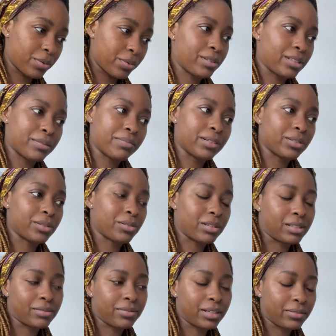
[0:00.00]
It's about
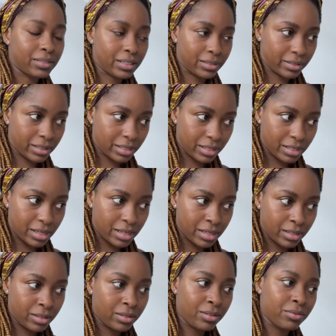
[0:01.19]
25,000 yen,